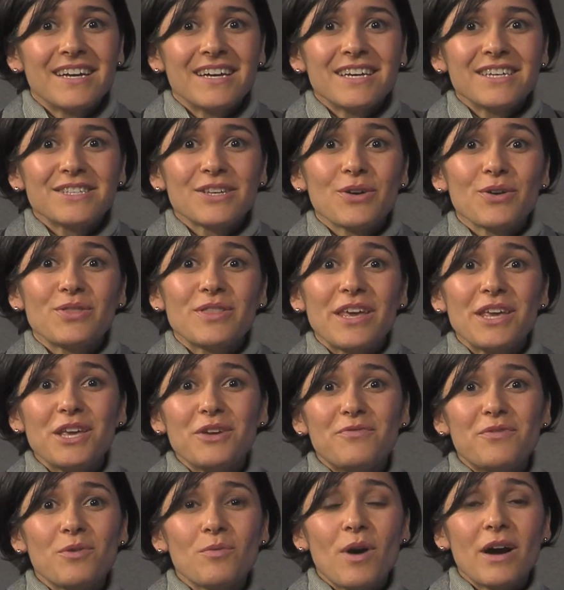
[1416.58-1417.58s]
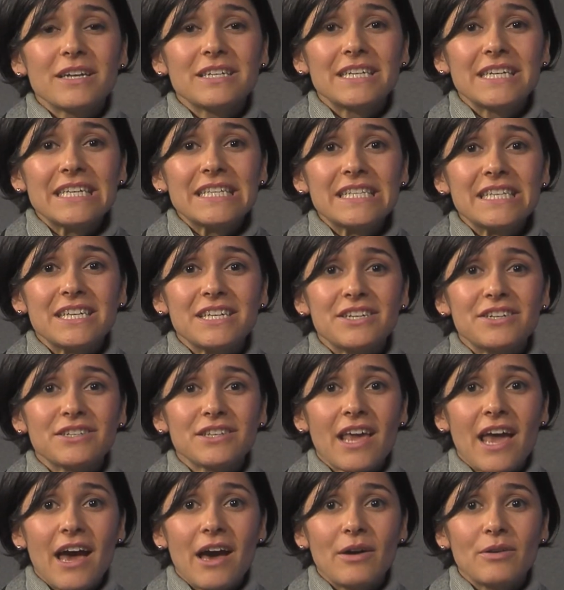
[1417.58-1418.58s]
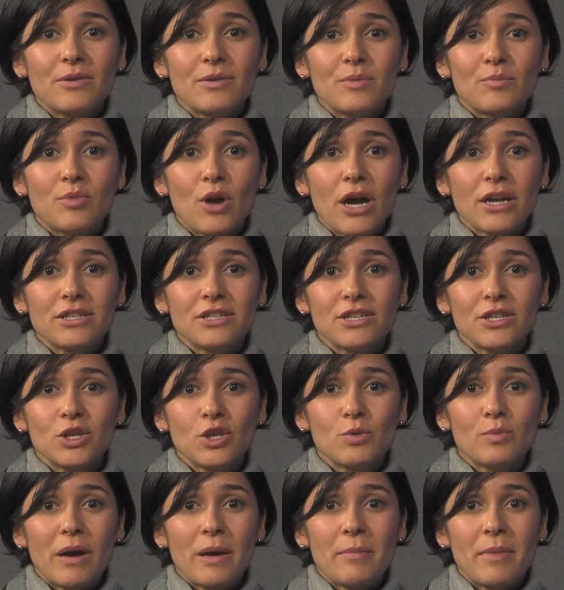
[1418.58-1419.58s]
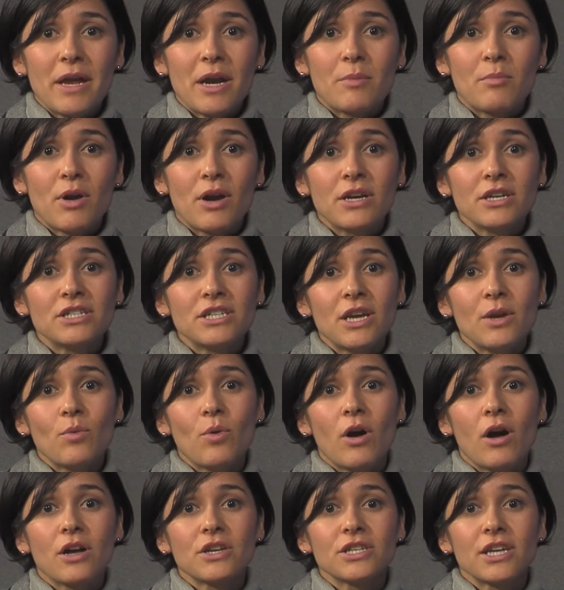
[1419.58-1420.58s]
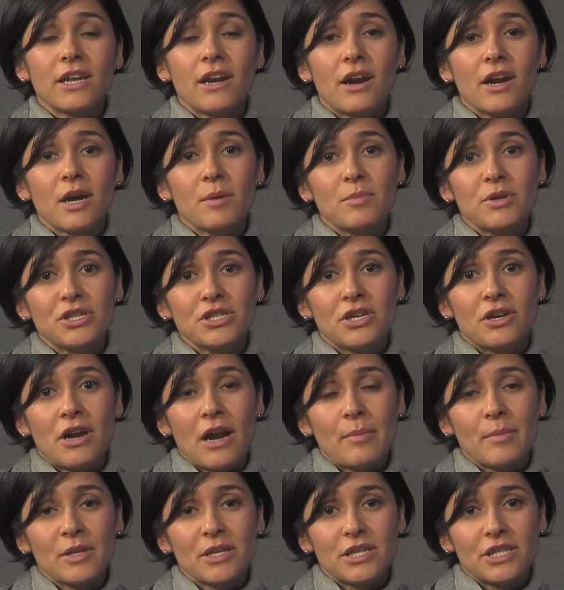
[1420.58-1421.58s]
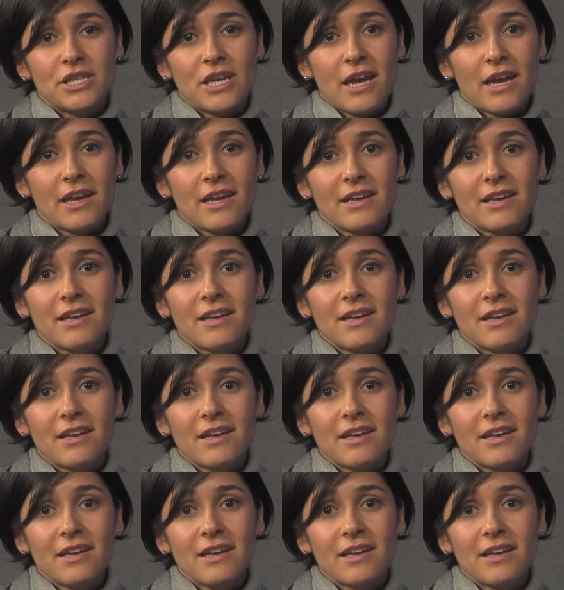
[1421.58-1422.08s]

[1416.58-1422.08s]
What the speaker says: So thank you for watching Seniors Count, brought to you by Mayor Martin J. Walsh and our Commissioner Emily Shea.